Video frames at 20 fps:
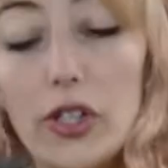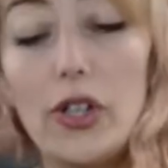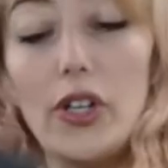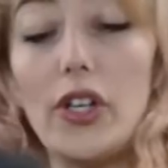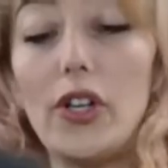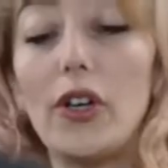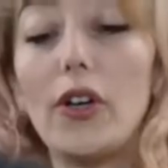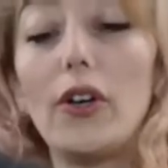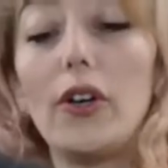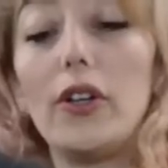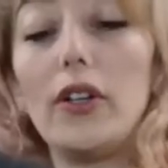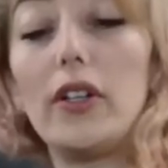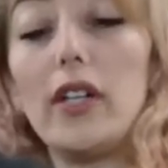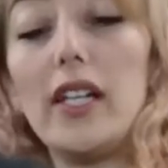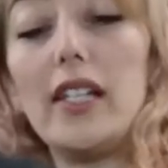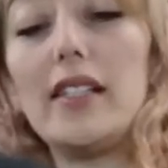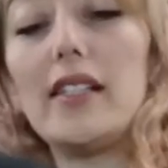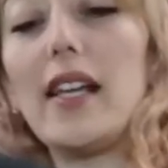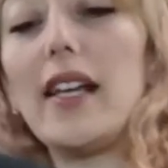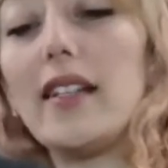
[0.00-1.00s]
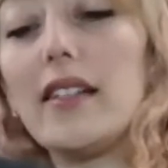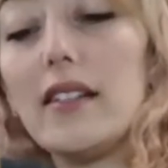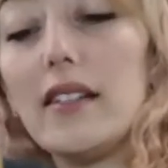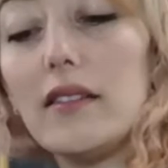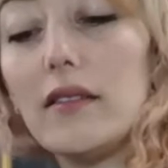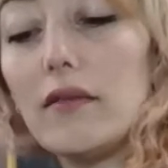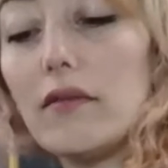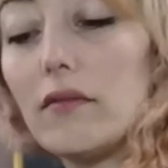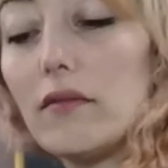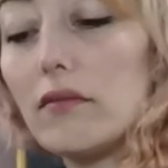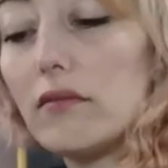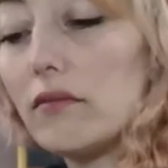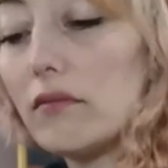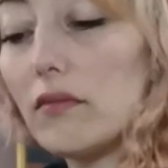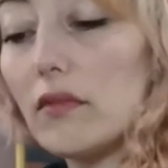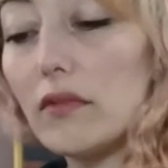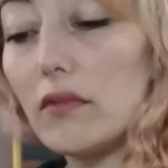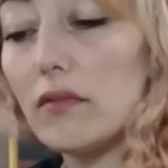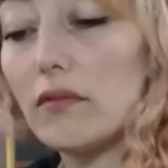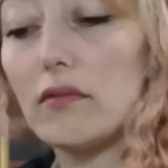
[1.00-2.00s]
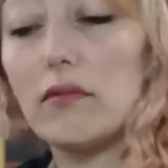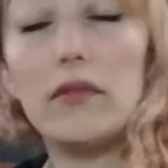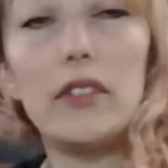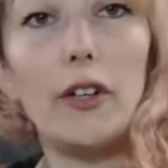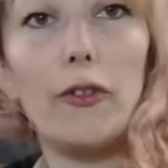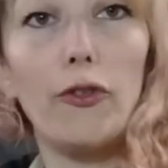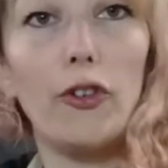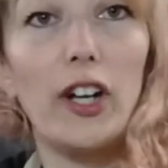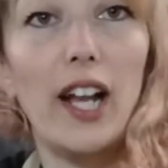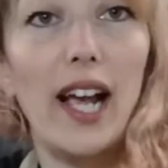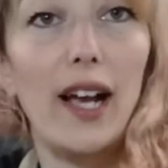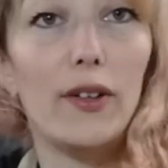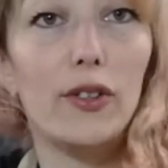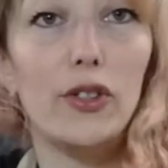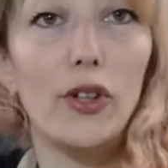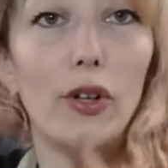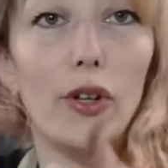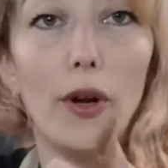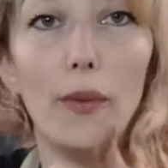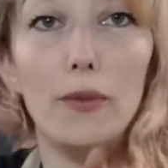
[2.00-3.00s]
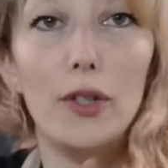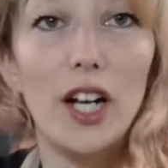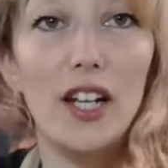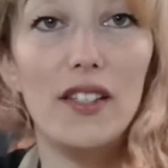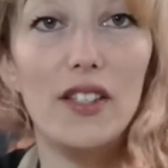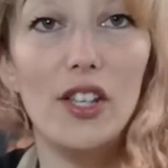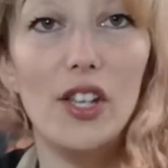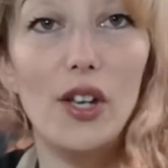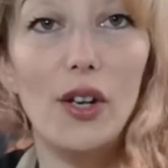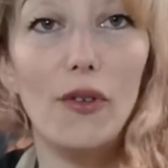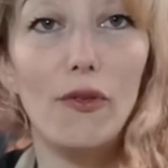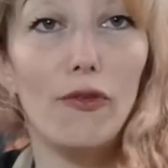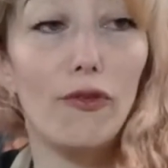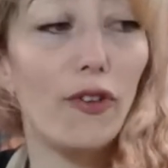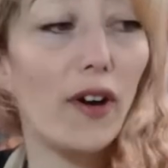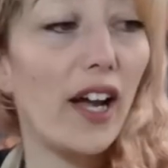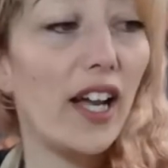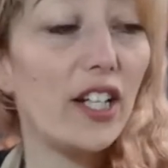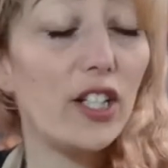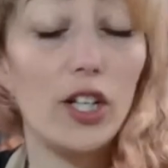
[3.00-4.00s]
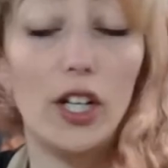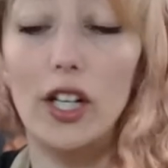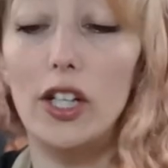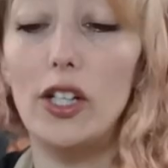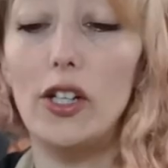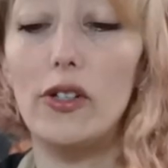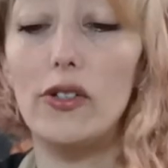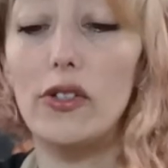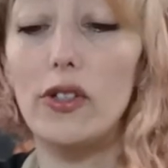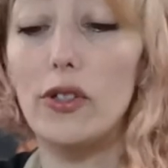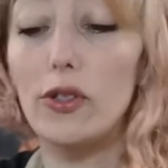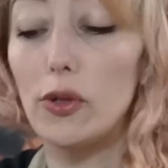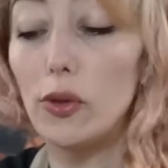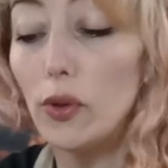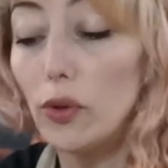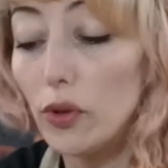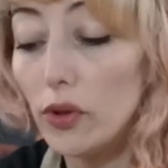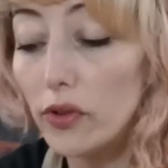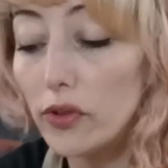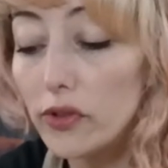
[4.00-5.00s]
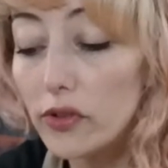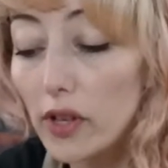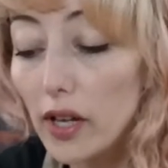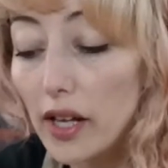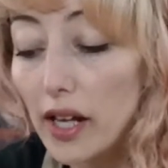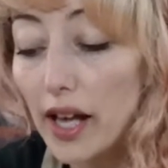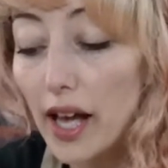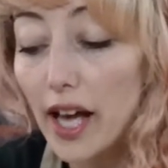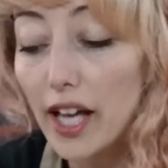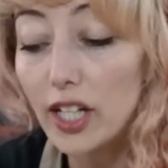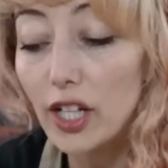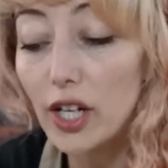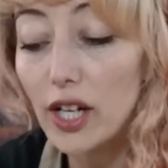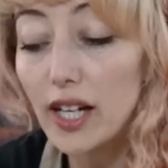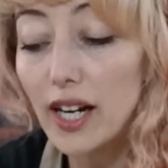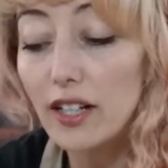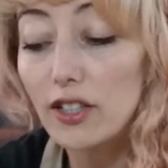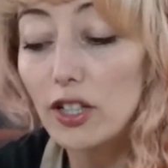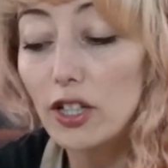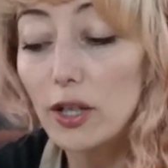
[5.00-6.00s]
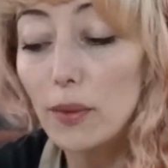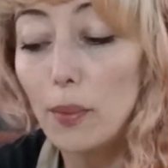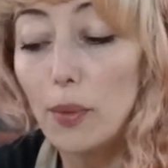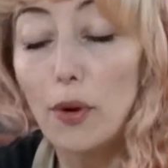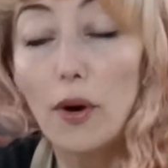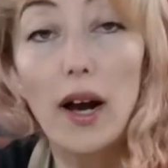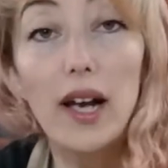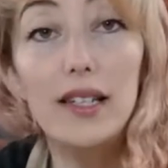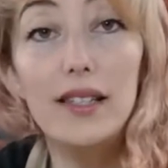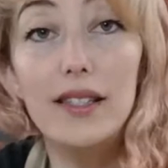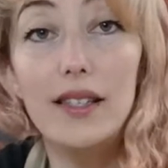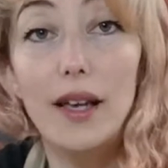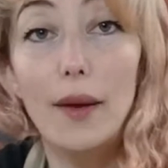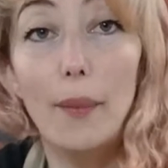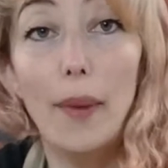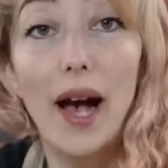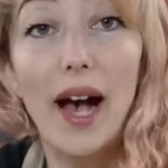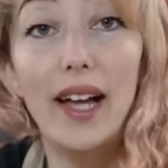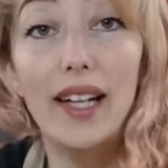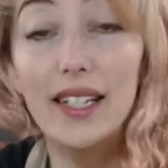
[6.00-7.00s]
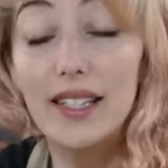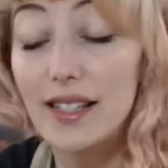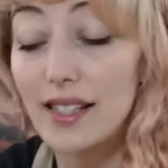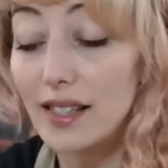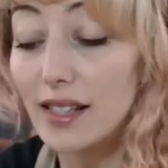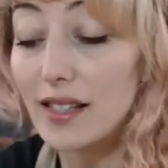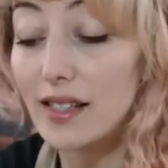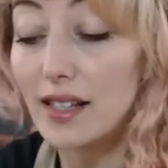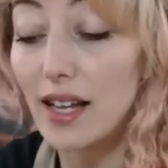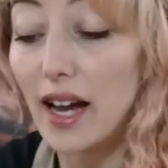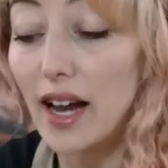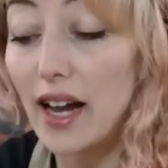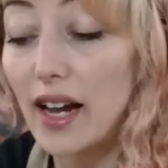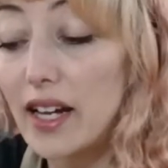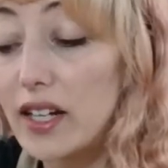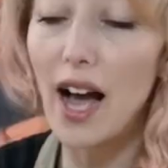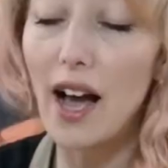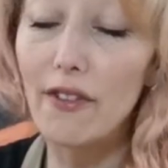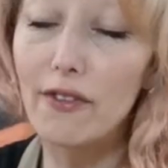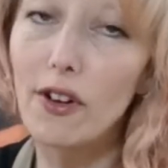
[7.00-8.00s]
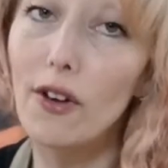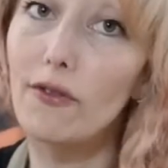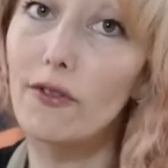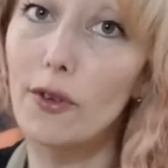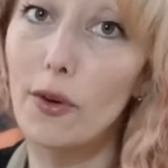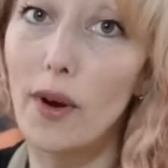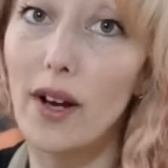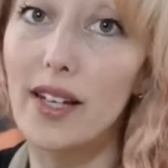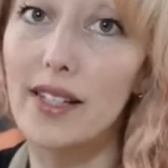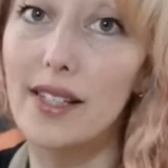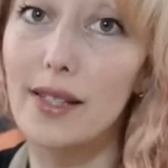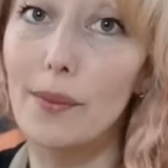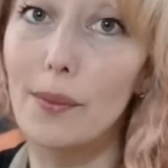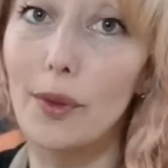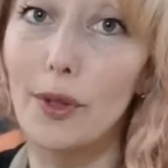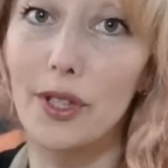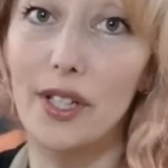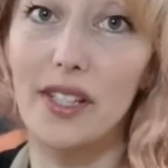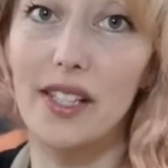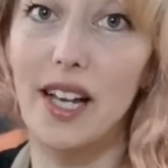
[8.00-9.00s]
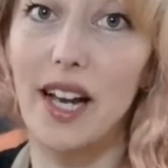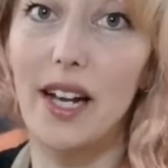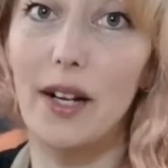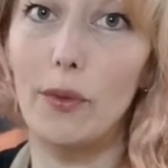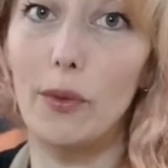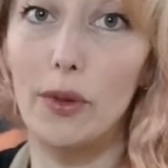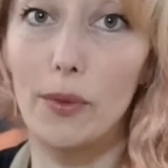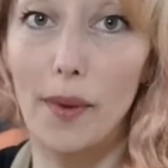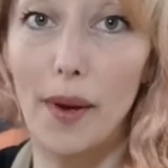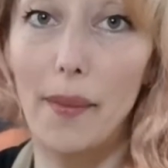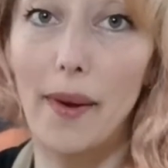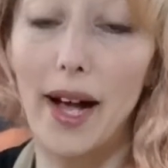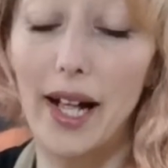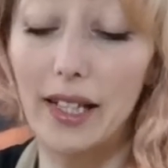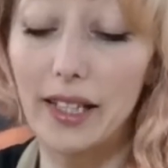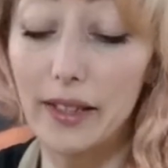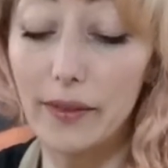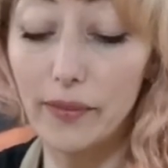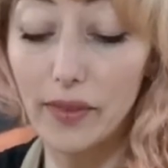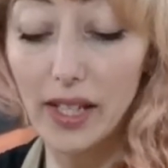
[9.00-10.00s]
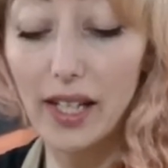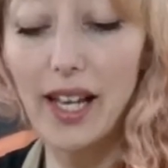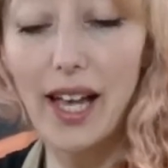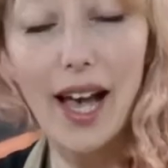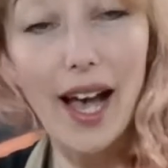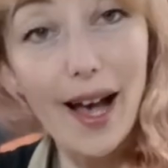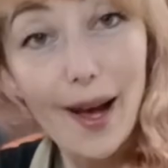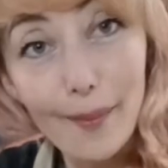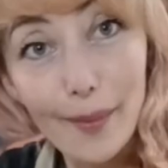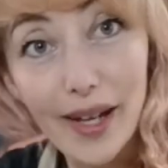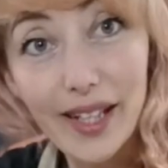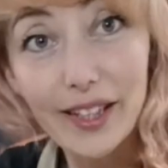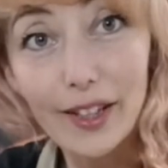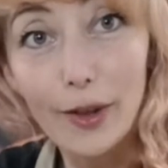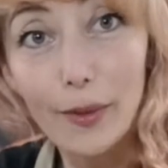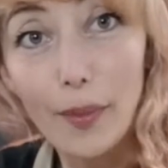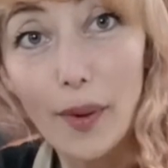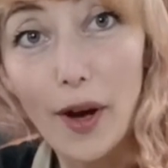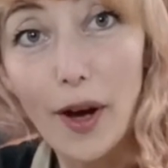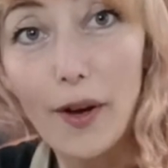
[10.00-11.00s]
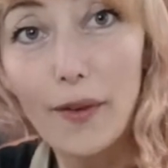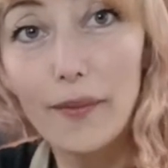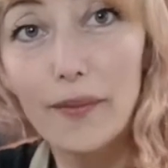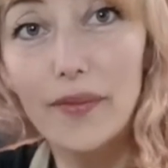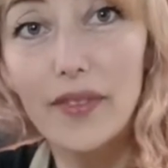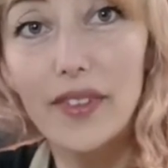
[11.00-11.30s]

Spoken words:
you could indent different household objects that you can find. You can use the tools, and you can actually press a pattern into the side. I've gone for quite a simple design with my palette and my little pot,